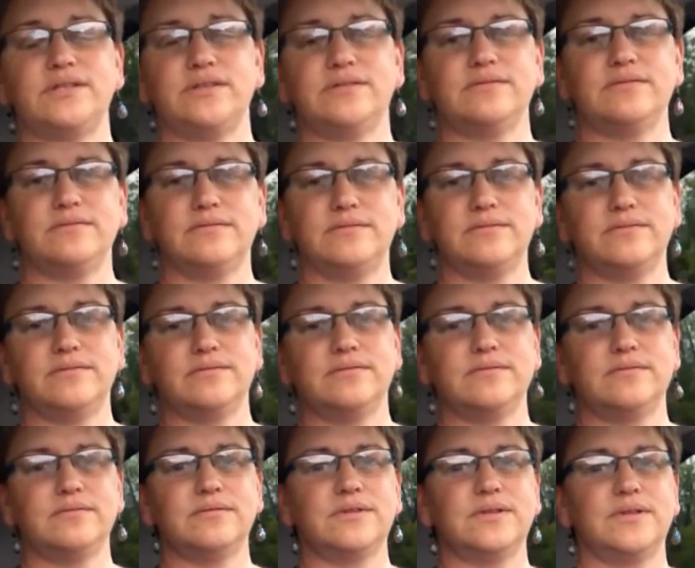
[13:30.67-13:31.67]

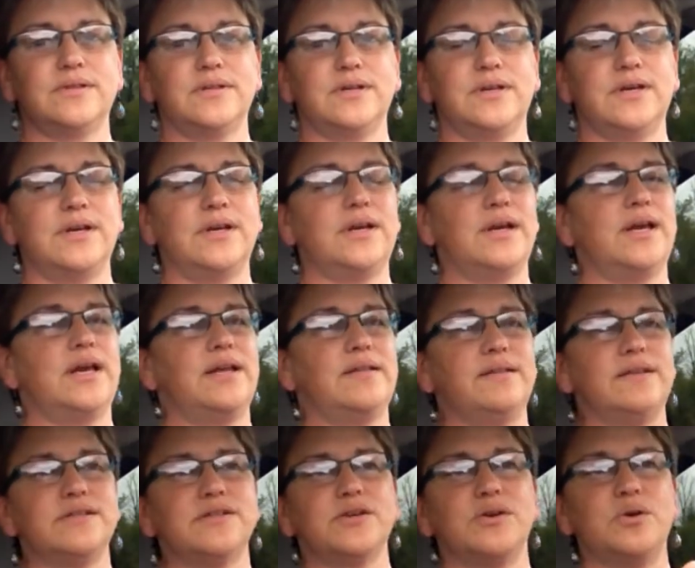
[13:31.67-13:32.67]
And
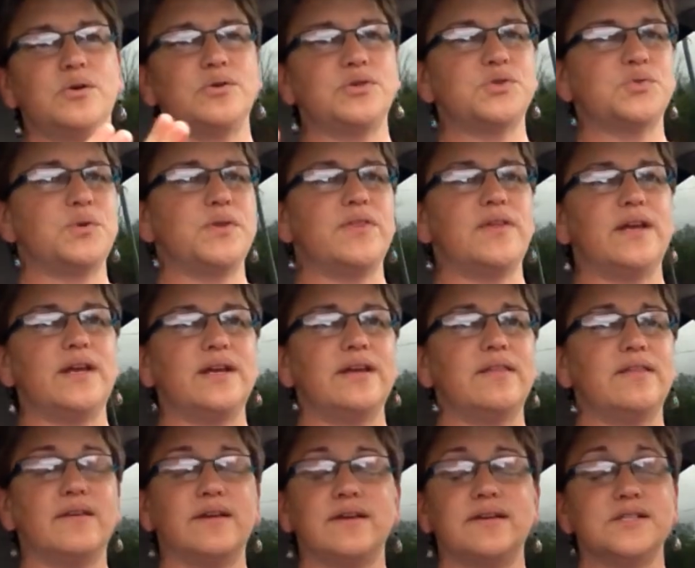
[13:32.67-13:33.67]
this goes with
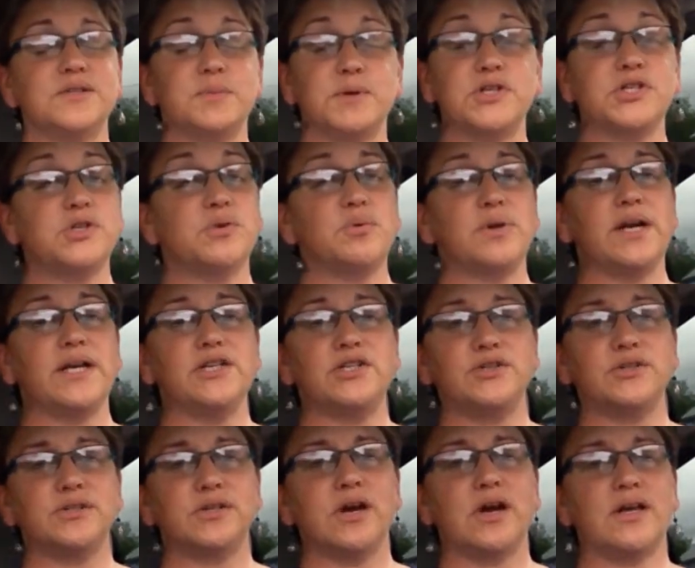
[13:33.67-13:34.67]
anything, especially what I
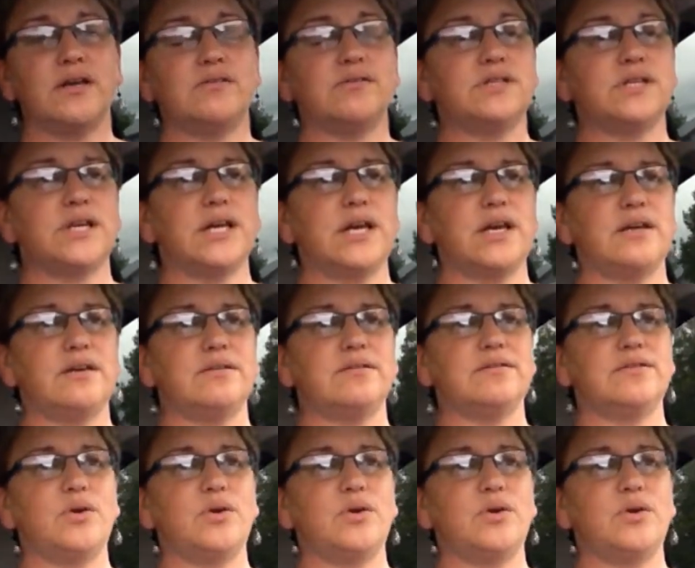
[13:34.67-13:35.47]
just taught you today.